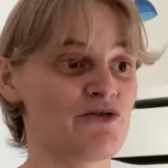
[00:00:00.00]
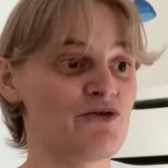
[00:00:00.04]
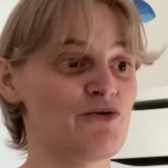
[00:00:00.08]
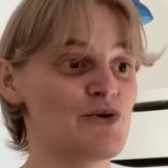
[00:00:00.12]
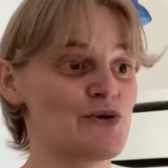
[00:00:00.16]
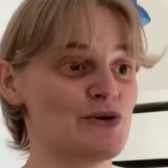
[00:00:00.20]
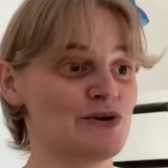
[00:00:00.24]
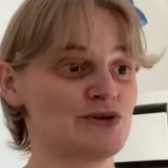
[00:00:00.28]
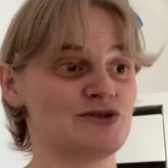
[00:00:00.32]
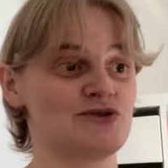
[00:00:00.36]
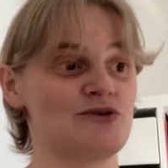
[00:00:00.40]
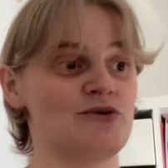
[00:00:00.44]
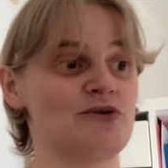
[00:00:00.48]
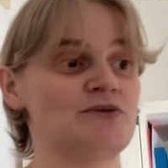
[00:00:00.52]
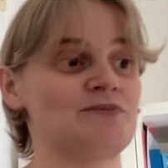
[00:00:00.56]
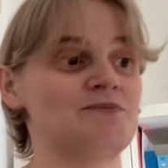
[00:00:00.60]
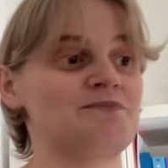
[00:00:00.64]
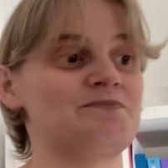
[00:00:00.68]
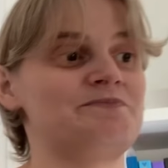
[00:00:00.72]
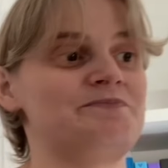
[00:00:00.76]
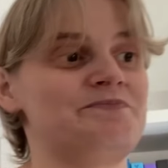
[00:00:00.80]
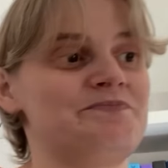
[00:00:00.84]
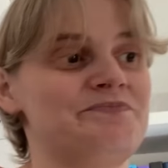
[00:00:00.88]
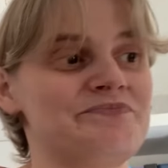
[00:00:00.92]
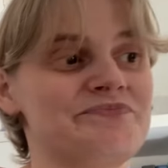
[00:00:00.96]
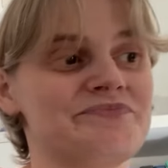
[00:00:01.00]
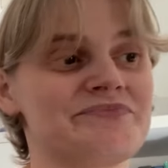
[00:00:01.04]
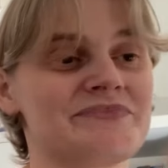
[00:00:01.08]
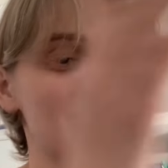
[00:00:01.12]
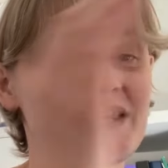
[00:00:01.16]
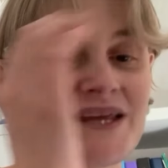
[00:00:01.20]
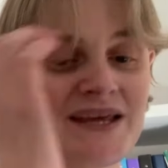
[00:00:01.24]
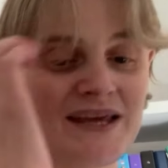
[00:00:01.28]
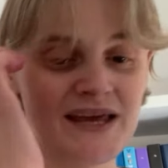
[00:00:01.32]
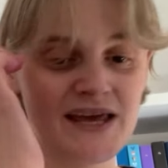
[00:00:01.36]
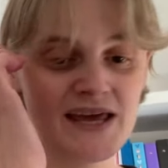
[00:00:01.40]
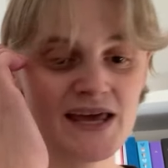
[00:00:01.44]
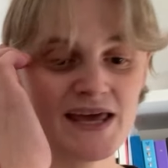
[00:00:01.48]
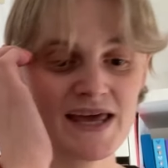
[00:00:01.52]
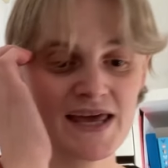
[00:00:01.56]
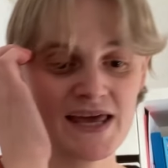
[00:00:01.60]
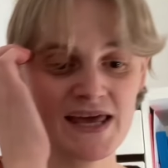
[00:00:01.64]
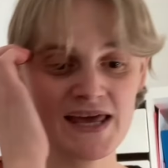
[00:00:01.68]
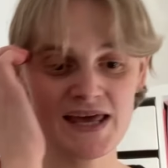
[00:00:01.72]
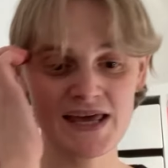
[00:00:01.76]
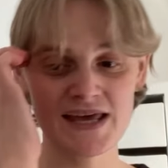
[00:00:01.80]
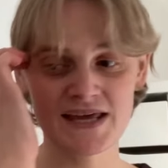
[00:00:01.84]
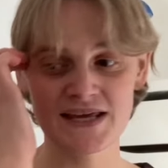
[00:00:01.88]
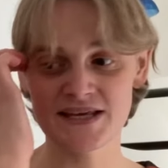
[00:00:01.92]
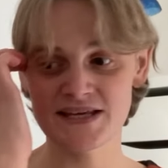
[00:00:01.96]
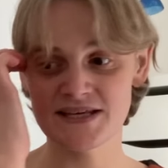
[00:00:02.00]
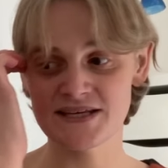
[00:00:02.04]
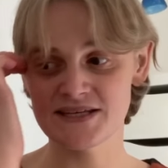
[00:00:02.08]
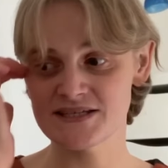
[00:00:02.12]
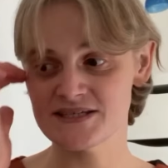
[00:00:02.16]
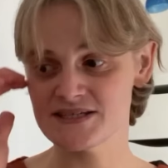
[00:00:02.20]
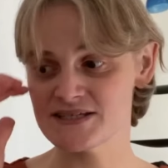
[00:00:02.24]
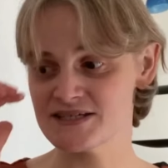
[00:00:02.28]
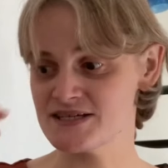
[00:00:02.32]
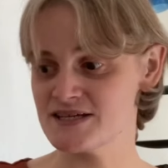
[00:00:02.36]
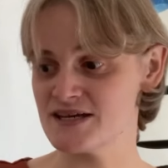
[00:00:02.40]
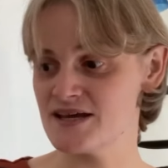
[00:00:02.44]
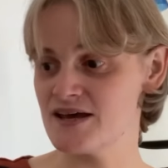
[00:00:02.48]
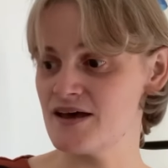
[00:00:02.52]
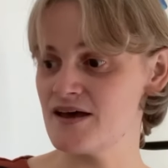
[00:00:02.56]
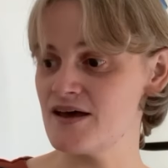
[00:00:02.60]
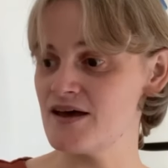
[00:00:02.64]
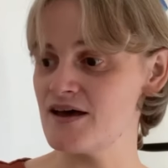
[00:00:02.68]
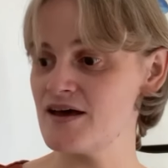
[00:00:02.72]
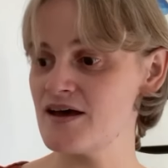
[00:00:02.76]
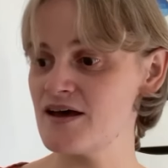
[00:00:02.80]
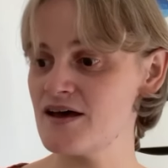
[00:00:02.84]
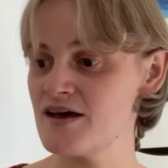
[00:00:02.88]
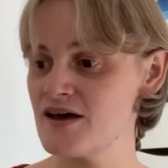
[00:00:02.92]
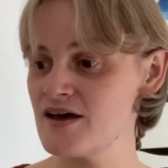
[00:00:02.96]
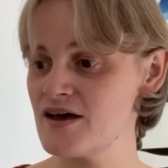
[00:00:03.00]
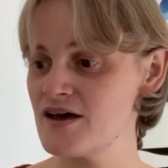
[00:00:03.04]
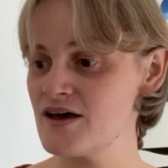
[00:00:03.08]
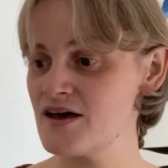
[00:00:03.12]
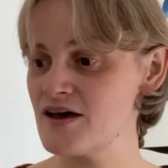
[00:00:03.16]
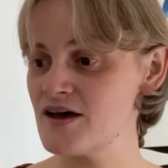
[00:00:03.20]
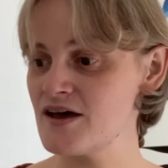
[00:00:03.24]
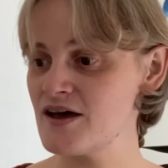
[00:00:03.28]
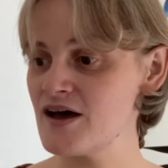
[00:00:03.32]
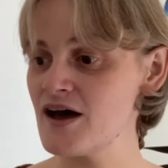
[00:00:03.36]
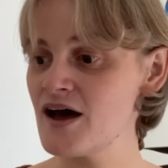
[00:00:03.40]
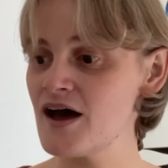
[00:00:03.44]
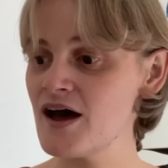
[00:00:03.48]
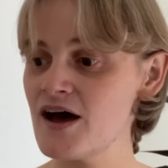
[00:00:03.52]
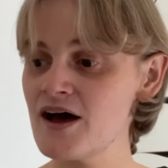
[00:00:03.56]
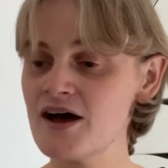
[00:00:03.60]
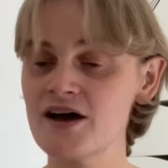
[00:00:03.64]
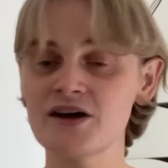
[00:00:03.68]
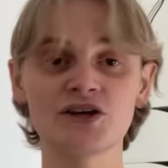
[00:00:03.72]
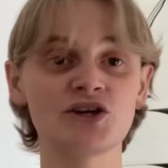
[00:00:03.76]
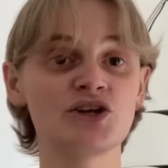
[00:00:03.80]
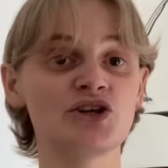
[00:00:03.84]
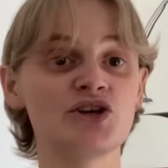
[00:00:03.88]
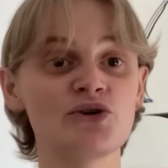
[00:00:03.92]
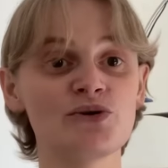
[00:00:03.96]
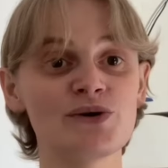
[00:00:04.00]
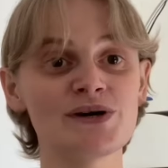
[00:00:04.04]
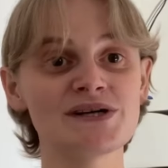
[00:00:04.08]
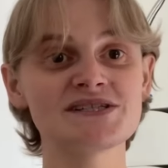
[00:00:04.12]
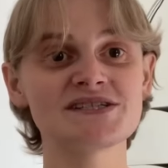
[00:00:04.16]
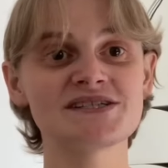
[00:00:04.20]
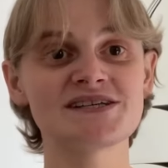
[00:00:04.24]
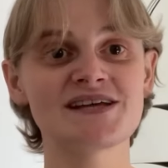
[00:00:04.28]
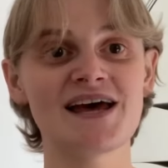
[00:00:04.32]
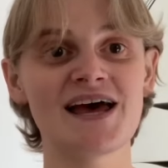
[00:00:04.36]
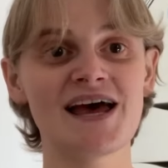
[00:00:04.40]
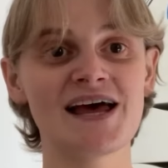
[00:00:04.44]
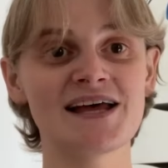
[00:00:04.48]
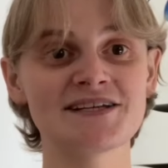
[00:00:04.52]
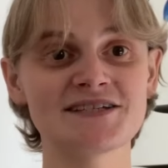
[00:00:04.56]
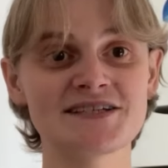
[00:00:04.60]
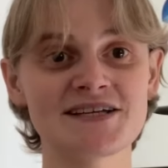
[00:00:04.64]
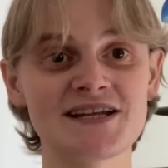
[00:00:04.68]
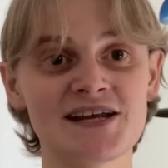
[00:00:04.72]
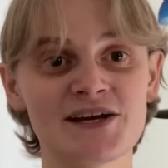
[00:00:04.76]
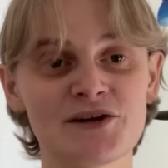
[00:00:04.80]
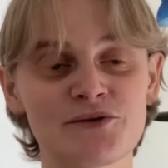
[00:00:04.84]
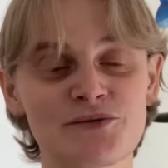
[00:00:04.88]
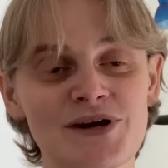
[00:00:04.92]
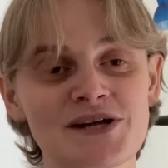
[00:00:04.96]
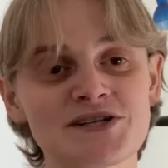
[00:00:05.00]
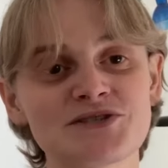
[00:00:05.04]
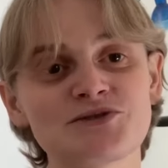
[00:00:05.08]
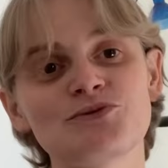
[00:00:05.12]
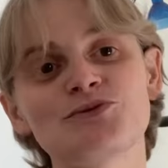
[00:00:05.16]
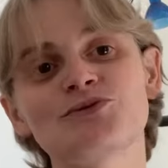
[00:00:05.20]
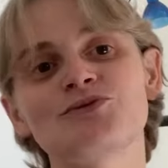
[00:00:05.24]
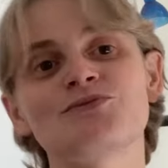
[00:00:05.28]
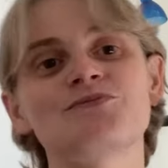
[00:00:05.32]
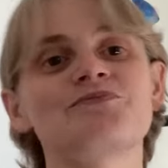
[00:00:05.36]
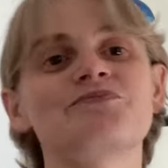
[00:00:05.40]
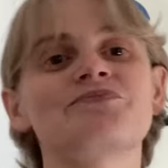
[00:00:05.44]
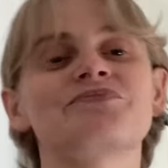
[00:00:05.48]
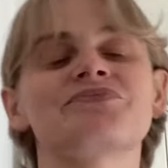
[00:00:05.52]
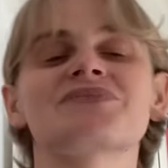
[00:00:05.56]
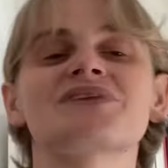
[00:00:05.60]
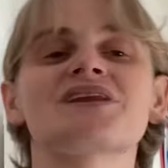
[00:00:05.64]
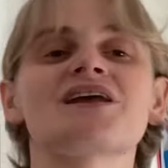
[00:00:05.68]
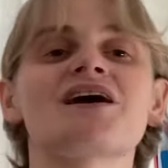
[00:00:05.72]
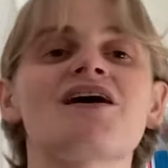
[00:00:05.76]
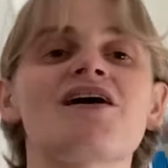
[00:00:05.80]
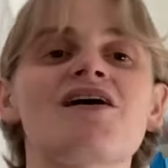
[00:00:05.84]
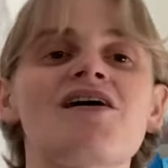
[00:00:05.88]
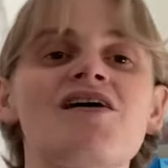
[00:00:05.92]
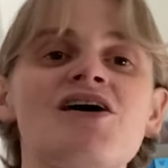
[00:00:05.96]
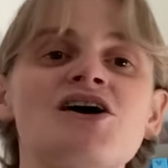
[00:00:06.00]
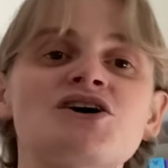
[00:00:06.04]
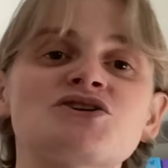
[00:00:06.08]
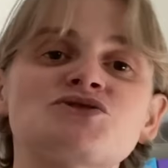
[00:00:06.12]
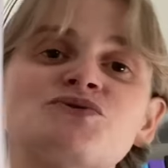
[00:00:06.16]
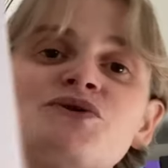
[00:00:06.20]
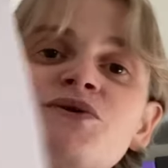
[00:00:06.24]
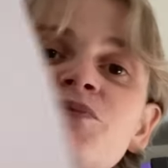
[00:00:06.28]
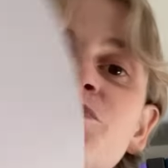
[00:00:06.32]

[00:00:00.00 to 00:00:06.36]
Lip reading: worked on is QS, Hansel and Gretel, artwork